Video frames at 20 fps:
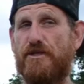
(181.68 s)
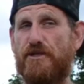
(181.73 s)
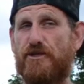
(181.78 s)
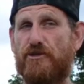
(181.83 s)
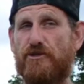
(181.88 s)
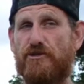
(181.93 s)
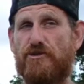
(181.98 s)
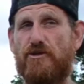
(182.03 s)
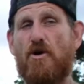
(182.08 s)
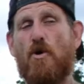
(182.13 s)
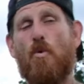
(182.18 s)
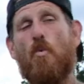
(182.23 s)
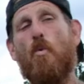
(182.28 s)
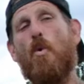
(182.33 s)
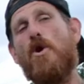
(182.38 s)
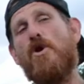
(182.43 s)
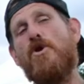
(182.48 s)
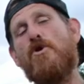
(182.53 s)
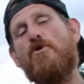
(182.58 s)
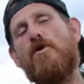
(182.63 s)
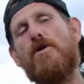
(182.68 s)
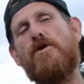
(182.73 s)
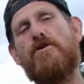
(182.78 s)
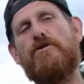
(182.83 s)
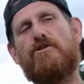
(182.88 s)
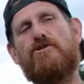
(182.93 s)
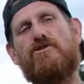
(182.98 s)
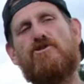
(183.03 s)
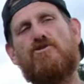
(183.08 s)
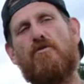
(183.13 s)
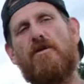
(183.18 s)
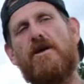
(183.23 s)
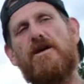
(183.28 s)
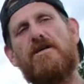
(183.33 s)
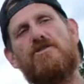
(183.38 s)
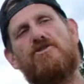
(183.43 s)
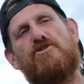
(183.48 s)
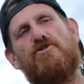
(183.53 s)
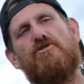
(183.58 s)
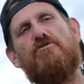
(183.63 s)
issues. When you're under
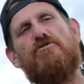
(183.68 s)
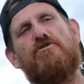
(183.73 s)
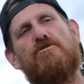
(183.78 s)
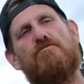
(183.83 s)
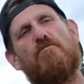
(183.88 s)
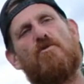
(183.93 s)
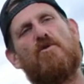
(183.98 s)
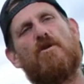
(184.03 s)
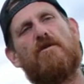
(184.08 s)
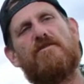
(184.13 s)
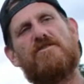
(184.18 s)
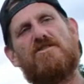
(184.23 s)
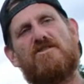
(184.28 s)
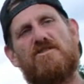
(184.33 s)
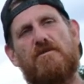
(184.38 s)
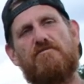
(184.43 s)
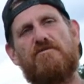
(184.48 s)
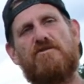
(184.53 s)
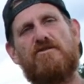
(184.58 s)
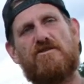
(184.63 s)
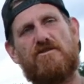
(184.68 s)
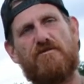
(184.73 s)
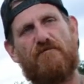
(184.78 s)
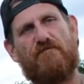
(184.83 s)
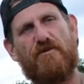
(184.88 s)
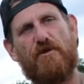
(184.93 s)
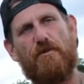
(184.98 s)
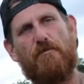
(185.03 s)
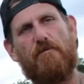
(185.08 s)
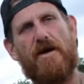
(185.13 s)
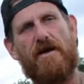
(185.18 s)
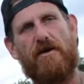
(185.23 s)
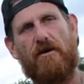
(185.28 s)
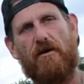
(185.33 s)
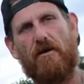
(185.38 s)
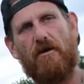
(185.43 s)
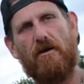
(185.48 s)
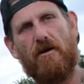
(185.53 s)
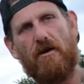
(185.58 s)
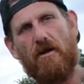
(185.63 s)
stress, you use more of a substance to feel better.
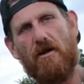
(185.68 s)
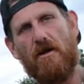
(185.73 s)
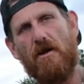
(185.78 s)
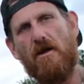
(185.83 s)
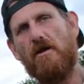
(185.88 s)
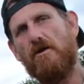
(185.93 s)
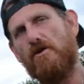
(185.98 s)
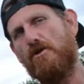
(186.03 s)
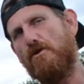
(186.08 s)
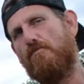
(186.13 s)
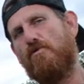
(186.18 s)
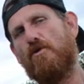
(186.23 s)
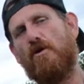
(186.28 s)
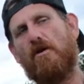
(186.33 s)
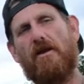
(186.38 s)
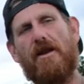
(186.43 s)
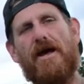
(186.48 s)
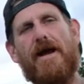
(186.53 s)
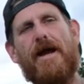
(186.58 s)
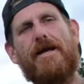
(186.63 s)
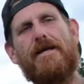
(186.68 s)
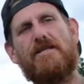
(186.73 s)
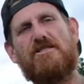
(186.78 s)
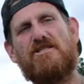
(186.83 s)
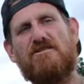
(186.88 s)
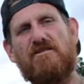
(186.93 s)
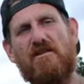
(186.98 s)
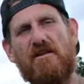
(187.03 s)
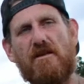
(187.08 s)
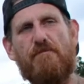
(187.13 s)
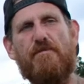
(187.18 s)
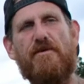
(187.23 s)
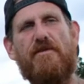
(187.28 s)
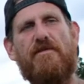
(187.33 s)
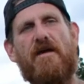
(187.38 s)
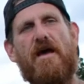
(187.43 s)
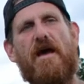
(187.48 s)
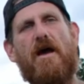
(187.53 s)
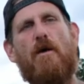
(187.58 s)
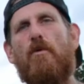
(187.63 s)
You put lack of sleep in
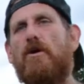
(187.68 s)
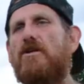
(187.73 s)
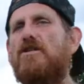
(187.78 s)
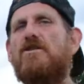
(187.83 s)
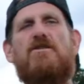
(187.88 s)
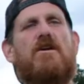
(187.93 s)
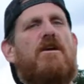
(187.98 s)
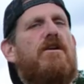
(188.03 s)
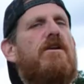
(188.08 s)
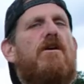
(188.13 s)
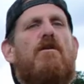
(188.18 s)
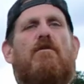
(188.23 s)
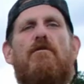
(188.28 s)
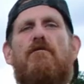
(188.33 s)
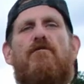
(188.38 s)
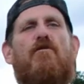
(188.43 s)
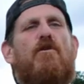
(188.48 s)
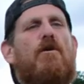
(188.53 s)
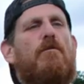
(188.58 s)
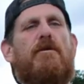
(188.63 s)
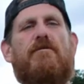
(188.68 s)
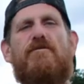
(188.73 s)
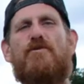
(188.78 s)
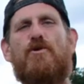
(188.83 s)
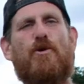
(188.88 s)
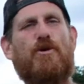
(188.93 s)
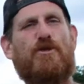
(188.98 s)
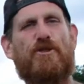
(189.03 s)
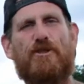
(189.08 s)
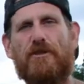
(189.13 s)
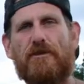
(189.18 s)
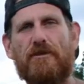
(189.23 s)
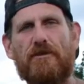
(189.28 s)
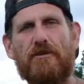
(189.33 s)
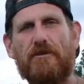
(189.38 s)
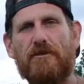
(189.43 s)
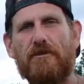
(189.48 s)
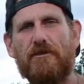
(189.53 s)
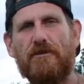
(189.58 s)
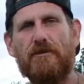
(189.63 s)
that, which is a known form of torture.
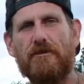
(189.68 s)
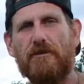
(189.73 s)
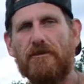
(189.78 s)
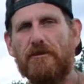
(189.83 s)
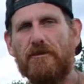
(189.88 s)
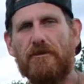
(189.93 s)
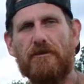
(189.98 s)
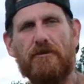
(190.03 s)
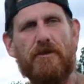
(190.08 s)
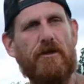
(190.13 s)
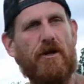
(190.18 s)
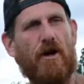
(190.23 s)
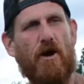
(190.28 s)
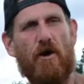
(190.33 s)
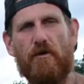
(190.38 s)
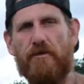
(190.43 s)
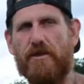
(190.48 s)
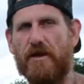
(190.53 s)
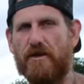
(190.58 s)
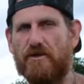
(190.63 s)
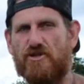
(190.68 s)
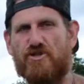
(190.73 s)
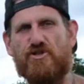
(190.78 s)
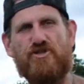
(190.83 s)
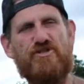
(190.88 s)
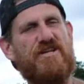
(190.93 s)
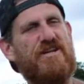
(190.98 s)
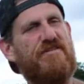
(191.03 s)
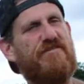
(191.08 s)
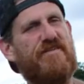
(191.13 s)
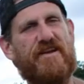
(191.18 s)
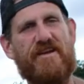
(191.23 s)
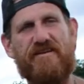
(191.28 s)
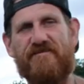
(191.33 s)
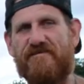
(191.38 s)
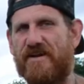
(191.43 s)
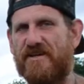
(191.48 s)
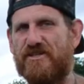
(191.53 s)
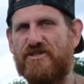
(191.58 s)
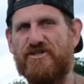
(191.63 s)
You know, there's Geneva
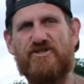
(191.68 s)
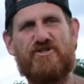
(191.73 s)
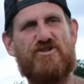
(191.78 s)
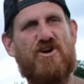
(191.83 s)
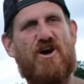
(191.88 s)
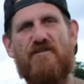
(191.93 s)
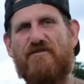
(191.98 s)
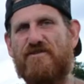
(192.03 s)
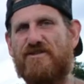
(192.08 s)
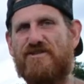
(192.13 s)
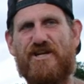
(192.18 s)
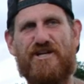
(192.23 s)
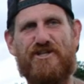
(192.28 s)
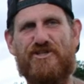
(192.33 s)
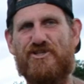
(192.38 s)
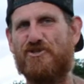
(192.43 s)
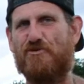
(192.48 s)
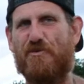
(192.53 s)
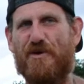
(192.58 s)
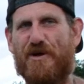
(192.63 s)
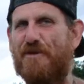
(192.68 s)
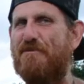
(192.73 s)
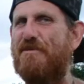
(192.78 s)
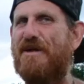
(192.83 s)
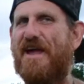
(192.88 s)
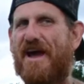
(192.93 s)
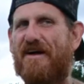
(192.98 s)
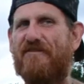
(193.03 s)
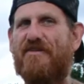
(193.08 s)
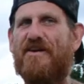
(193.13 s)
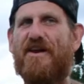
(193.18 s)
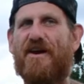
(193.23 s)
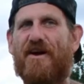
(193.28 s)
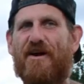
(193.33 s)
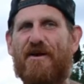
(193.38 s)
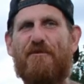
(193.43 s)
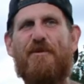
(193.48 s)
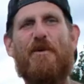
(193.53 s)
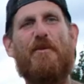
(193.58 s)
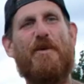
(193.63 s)
Conventions conversations we could be having here,
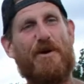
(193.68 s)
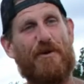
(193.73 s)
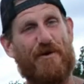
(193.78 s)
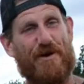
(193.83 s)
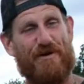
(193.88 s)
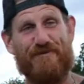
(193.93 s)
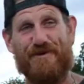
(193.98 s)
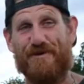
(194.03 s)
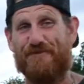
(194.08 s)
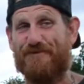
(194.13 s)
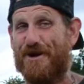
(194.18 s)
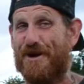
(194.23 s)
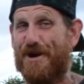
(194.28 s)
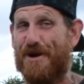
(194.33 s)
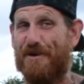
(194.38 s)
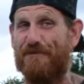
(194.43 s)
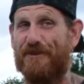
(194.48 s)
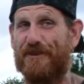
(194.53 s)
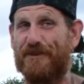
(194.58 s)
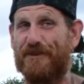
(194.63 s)
but we don't have enough time.